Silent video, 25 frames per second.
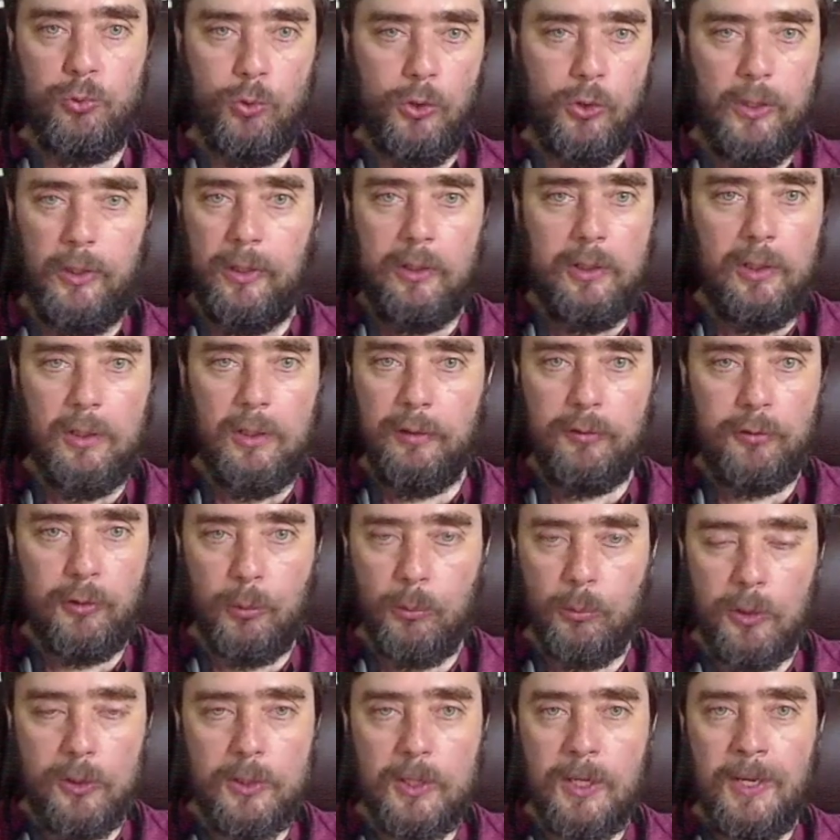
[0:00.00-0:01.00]
What are the
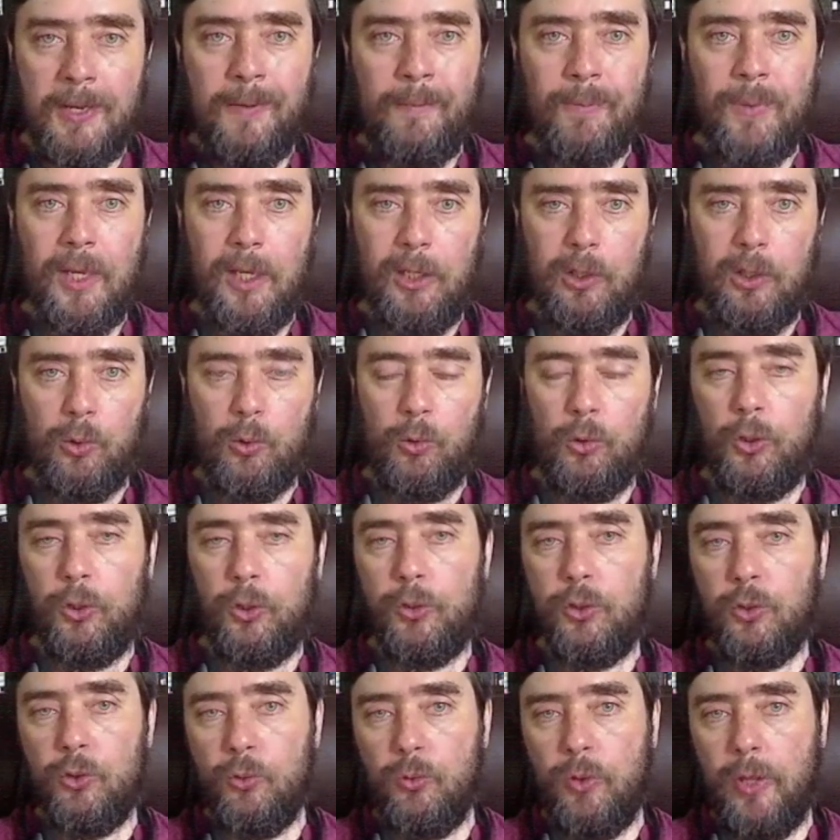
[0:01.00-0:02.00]
deliverables? And in order
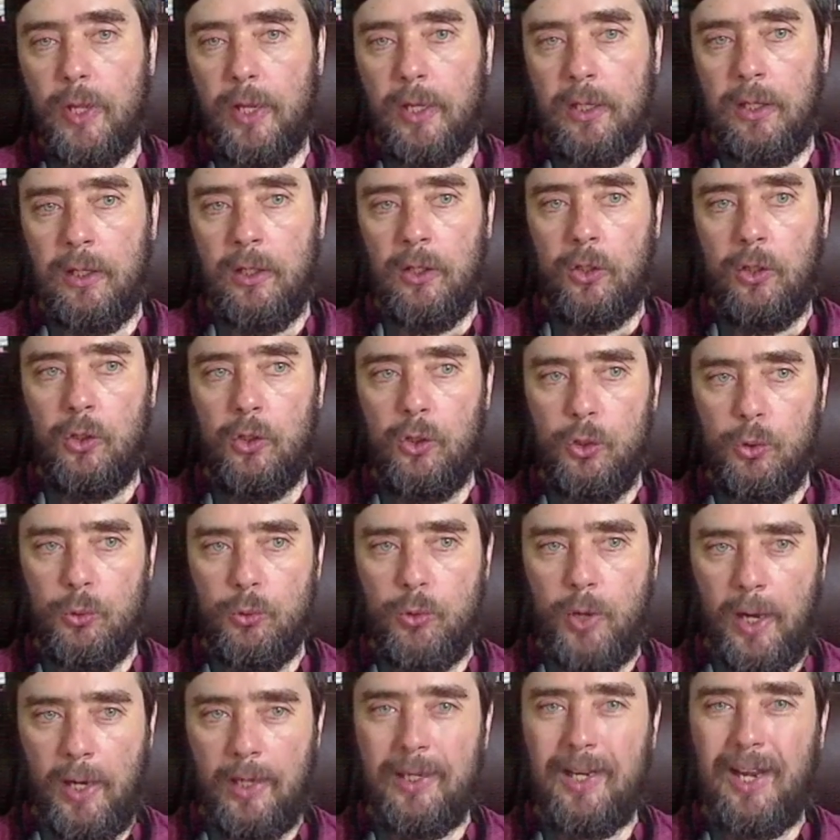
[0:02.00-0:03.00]
to do that, you
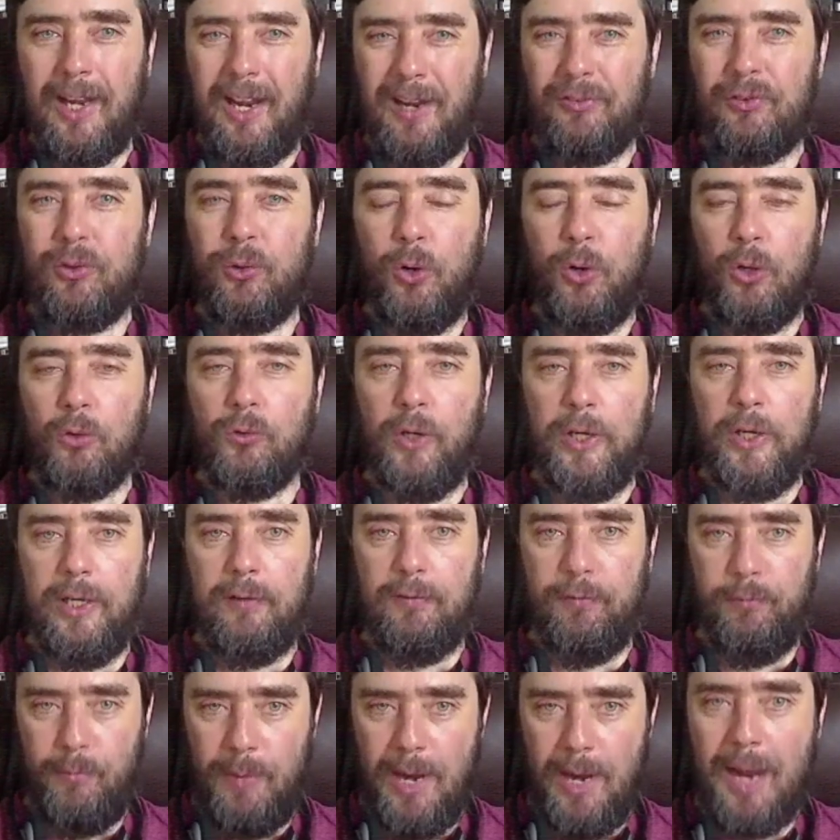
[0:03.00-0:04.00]
kind of have to already
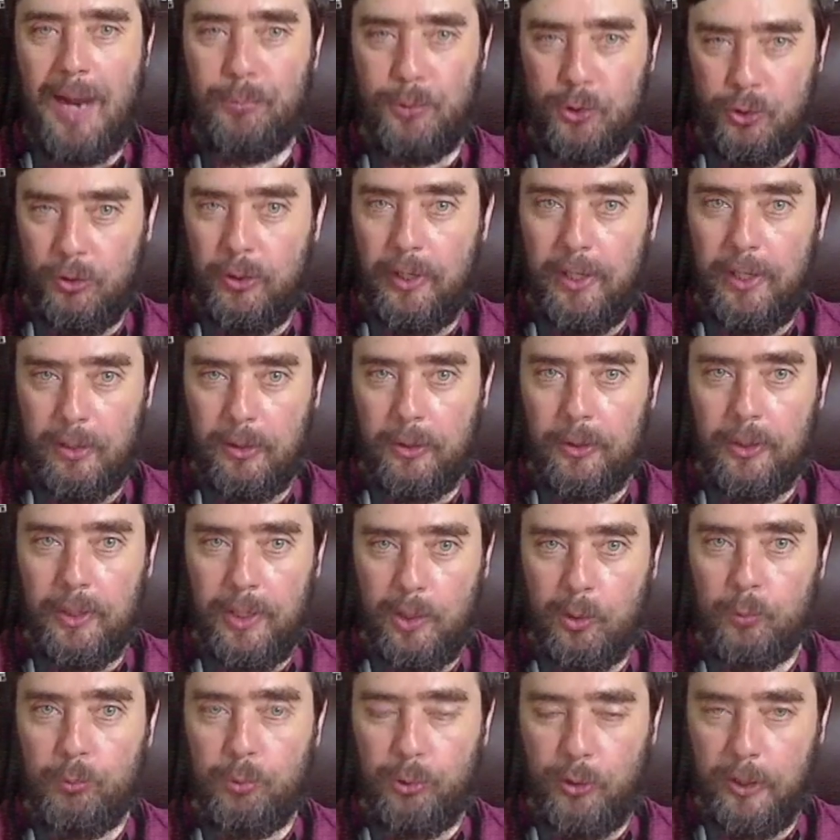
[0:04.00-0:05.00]
have mapped your area
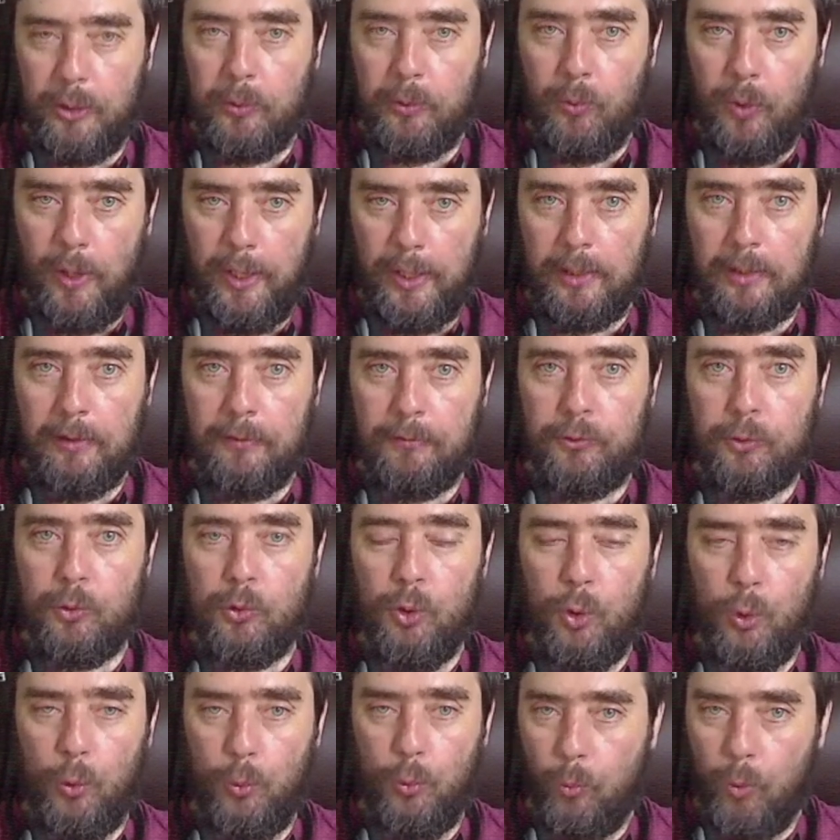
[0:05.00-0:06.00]
out pretty well if you
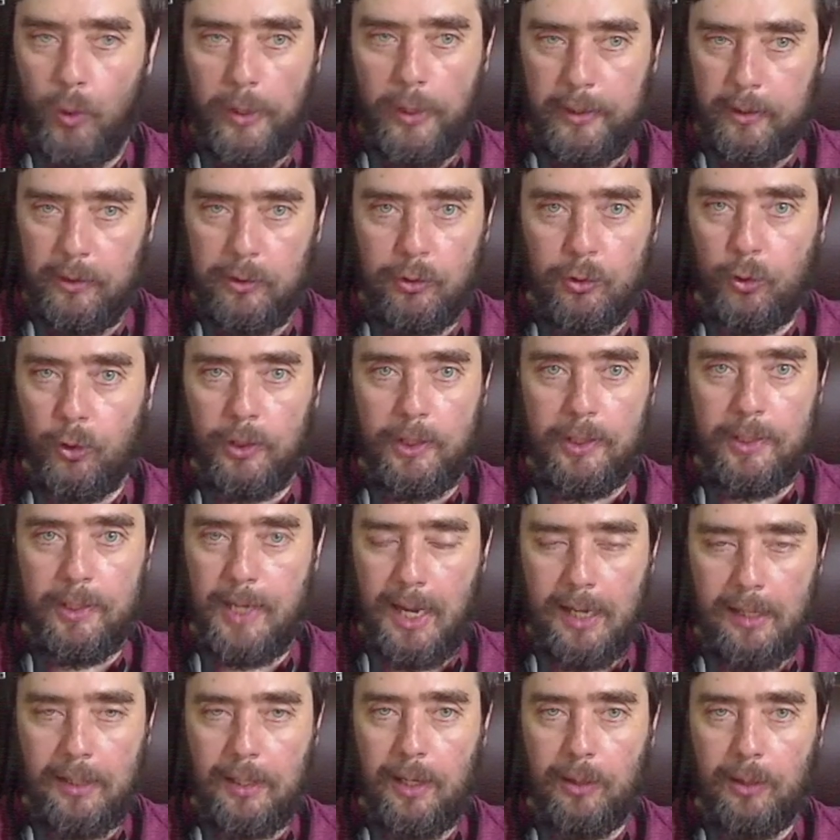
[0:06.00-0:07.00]
know what you're going to
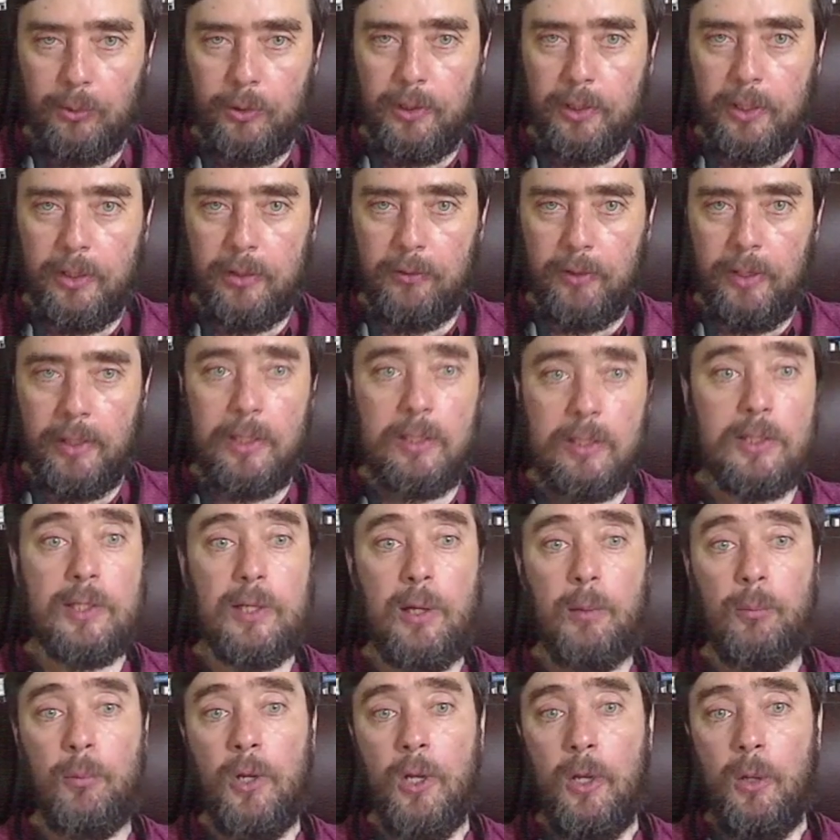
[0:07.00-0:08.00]
get out the other end. And
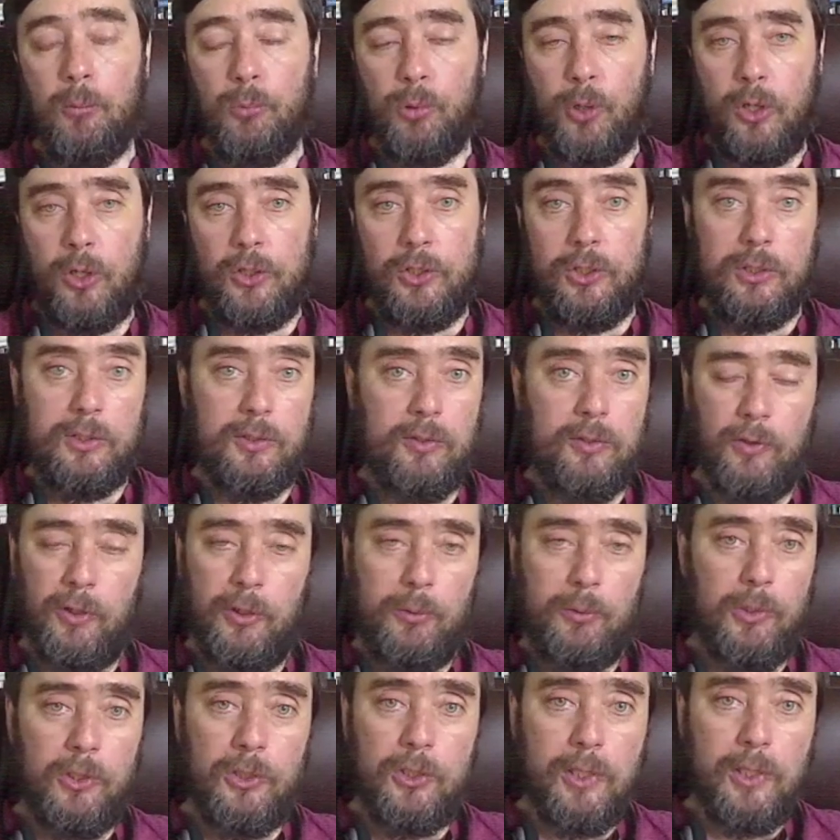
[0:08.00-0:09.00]
some projects are very
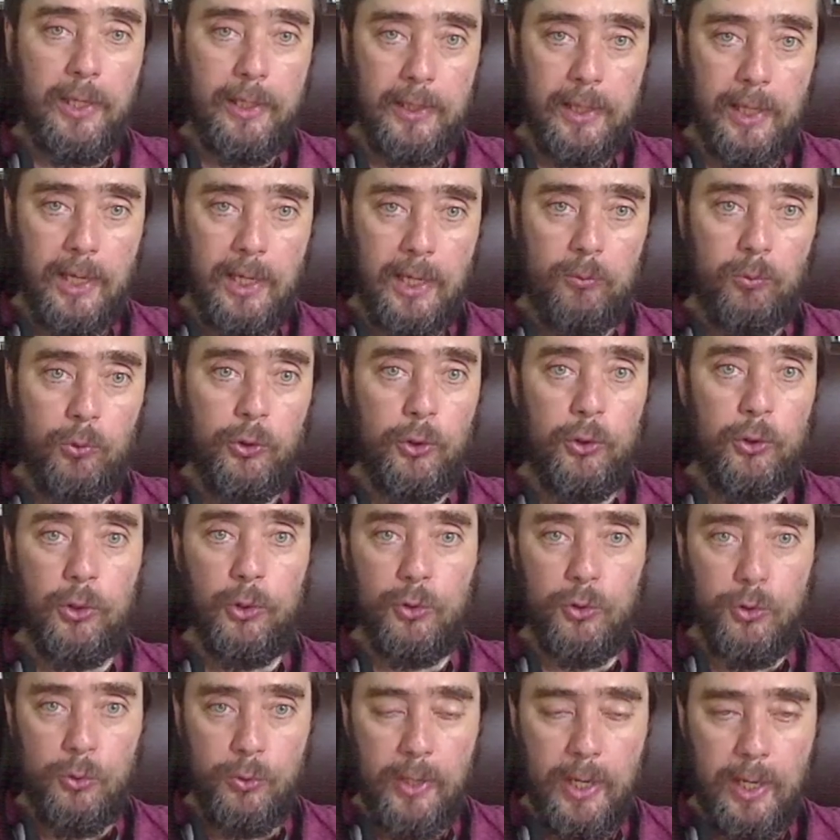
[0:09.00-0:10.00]
much like that, where you
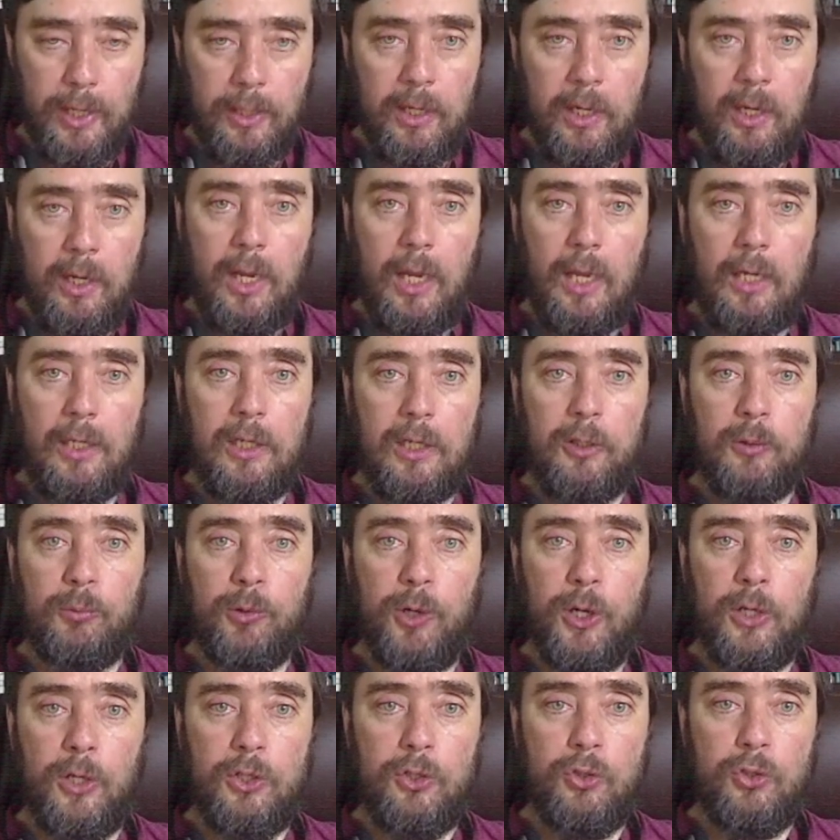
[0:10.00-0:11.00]
can do that, and other
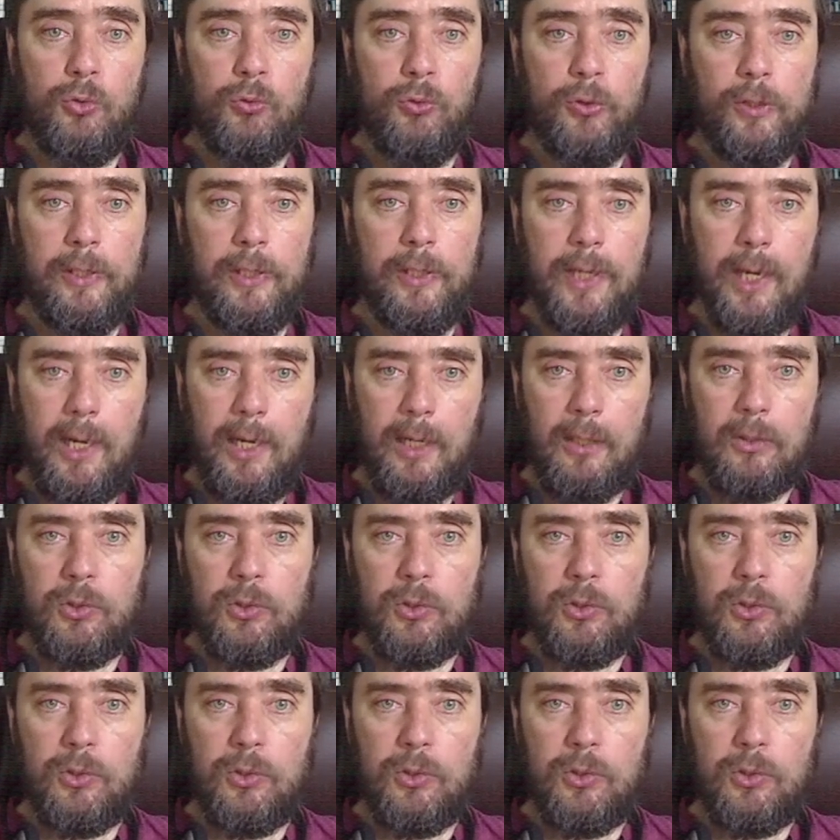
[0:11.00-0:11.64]
projects you really can't.